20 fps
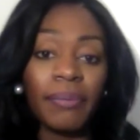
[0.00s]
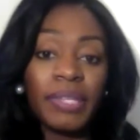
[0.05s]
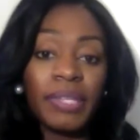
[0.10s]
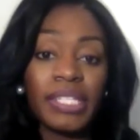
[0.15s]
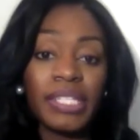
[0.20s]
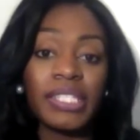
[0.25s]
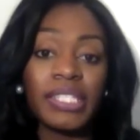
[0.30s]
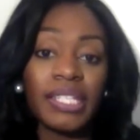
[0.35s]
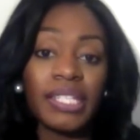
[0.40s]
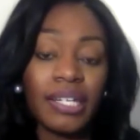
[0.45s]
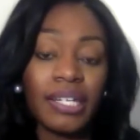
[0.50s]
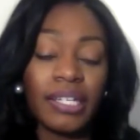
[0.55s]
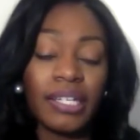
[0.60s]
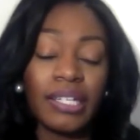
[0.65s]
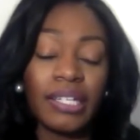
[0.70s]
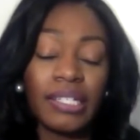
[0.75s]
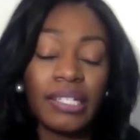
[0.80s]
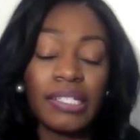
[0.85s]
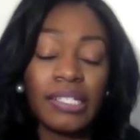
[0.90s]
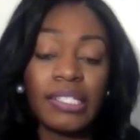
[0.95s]
This
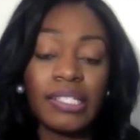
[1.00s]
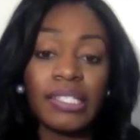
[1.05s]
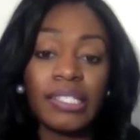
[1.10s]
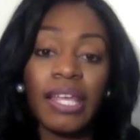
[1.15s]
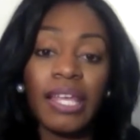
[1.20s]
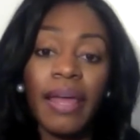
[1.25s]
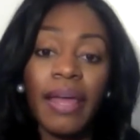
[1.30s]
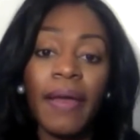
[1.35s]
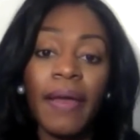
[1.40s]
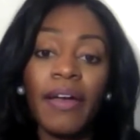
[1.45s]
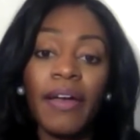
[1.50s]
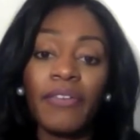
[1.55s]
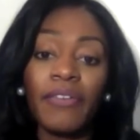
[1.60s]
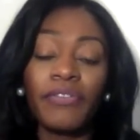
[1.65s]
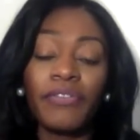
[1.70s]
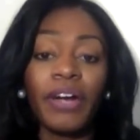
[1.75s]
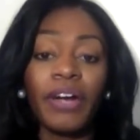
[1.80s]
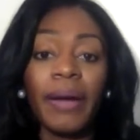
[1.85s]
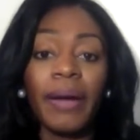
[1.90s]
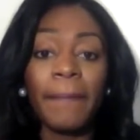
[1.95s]
is
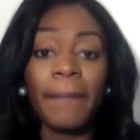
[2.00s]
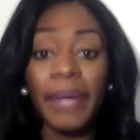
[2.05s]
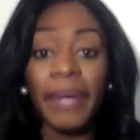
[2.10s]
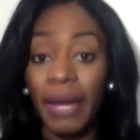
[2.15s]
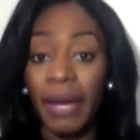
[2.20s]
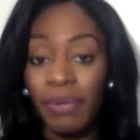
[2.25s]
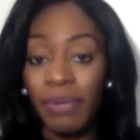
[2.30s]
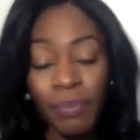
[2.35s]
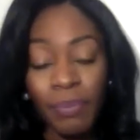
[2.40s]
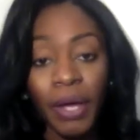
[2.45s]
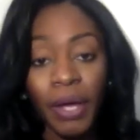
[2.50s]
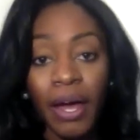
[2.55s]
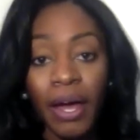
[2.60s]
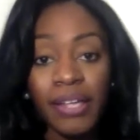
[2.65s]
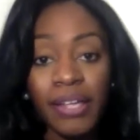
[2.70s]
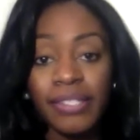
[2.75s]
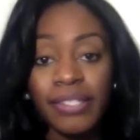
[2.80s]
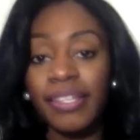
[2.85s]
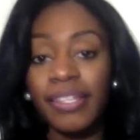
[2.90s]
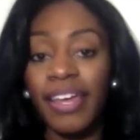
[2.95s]
from Bobbi
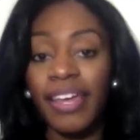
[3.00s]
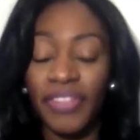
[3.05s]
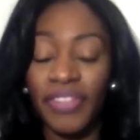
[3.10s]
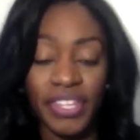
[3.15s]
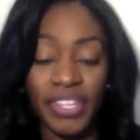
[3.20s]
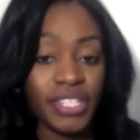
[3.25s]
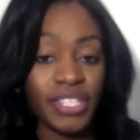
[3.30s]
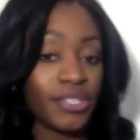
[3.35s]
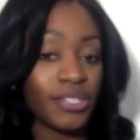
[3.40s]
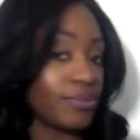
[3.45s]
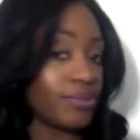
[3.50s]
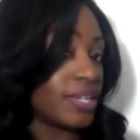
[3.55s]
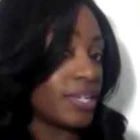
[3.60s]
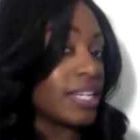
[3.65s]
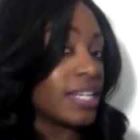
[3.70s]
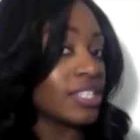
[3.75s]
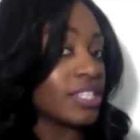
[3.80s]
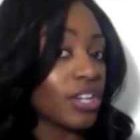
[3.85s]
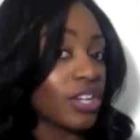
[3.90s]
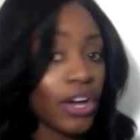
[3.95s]
Boss. And this
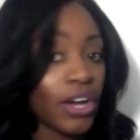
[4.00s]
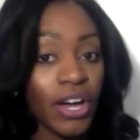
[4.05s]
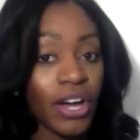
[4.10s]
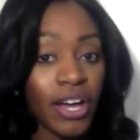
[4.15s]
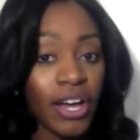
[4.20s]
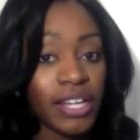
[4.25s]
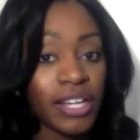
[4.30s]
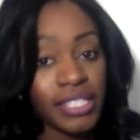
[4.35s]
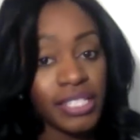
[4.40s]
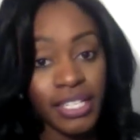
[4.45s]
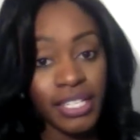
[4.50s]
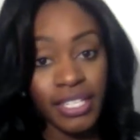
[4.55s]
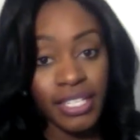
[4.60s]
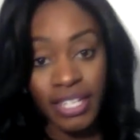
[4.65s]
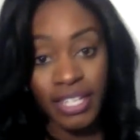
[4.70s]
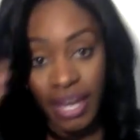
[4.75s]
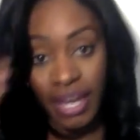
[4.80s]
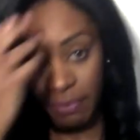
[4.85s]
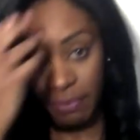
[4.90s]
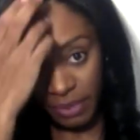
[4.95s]
unit is called
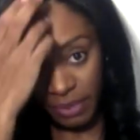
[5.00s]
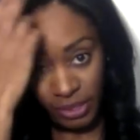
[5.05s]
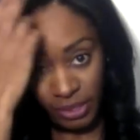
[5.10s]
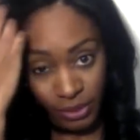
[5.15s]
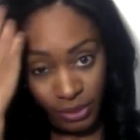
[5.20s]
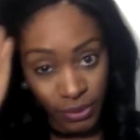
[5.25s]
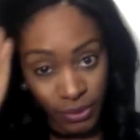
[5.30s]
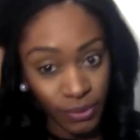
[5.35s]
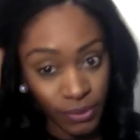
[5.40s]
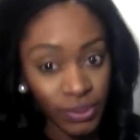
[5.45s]
Neptune.